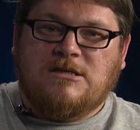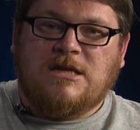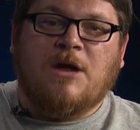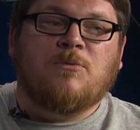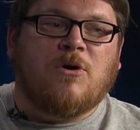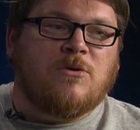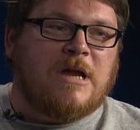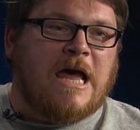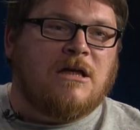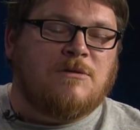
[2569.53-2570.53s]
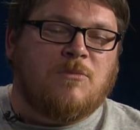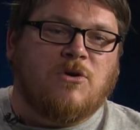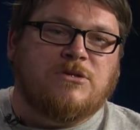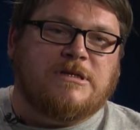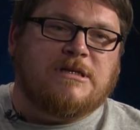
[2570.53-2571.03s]
So I wrote Alan
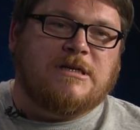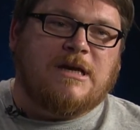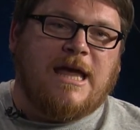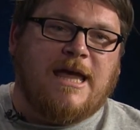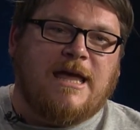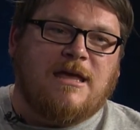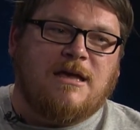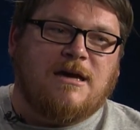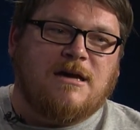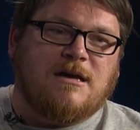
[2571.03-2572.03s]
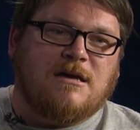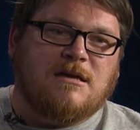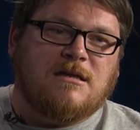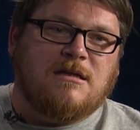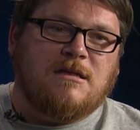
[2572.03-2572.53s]
Moulder a uh,
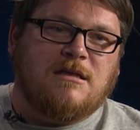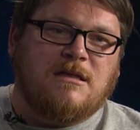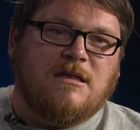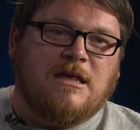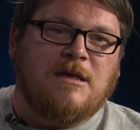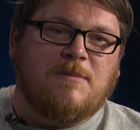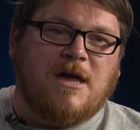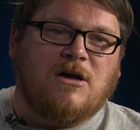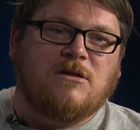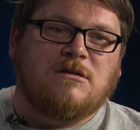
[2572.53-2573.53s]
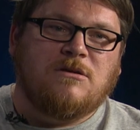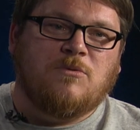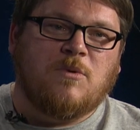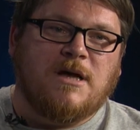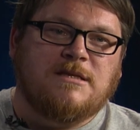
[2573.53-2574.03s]
email
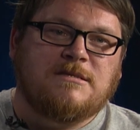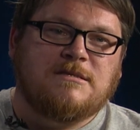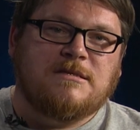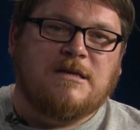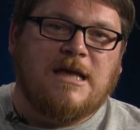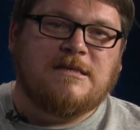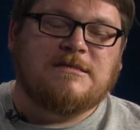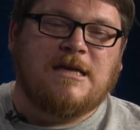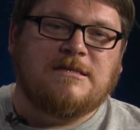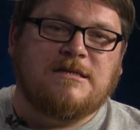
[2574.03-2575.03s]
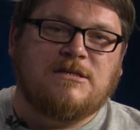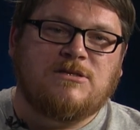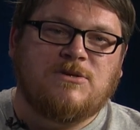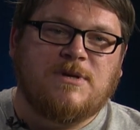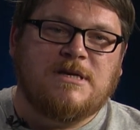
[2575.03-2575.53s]
once and sent it
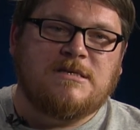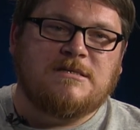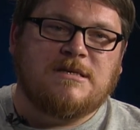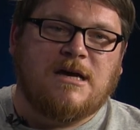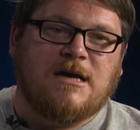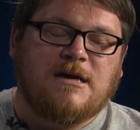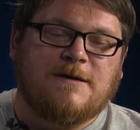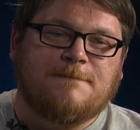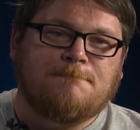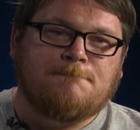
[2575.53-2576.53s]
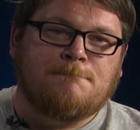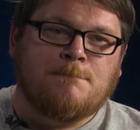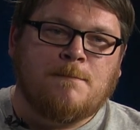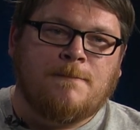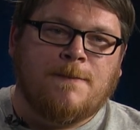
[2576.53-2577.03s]
to his uh,
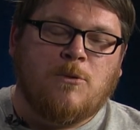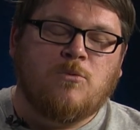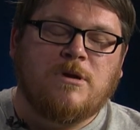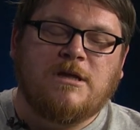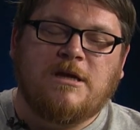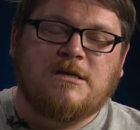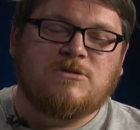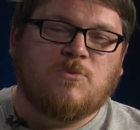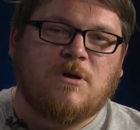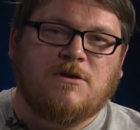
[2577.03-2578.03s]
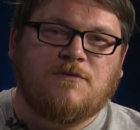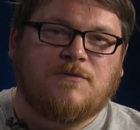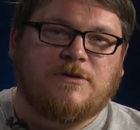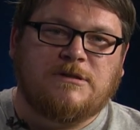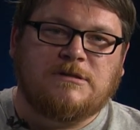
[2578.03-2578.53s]
really his
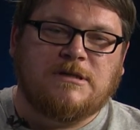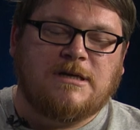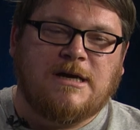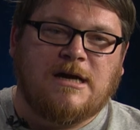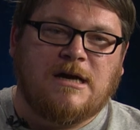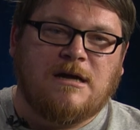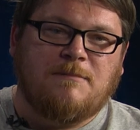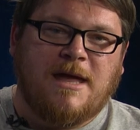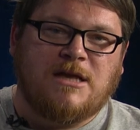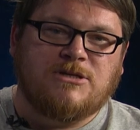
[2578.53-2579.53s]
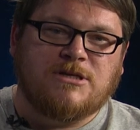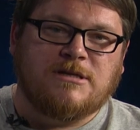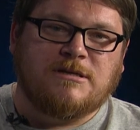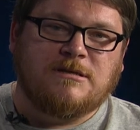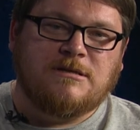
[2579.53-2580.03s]
wonderful uh, manager,
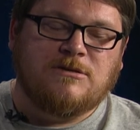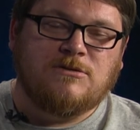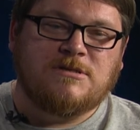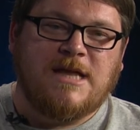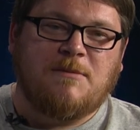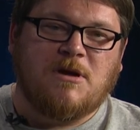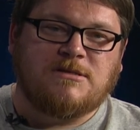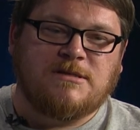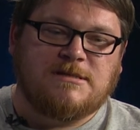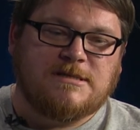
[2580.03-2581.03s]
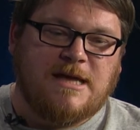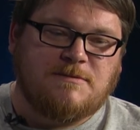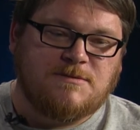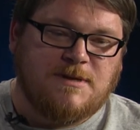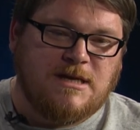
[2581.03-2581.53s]
whose name also
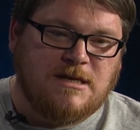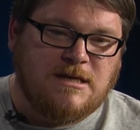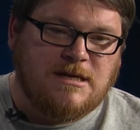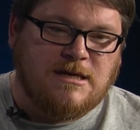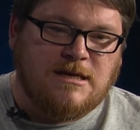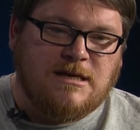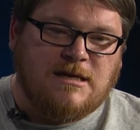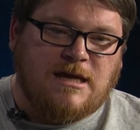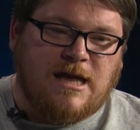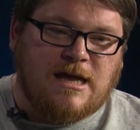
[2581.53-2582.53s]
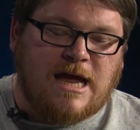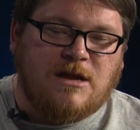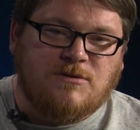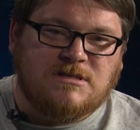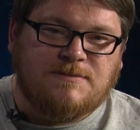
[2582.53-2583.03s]
escapes me, and I got a
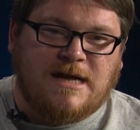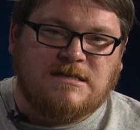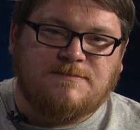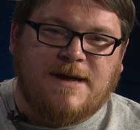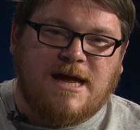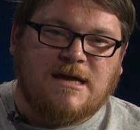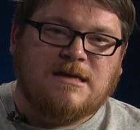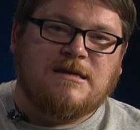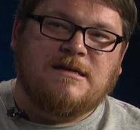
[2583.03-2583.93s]
response back,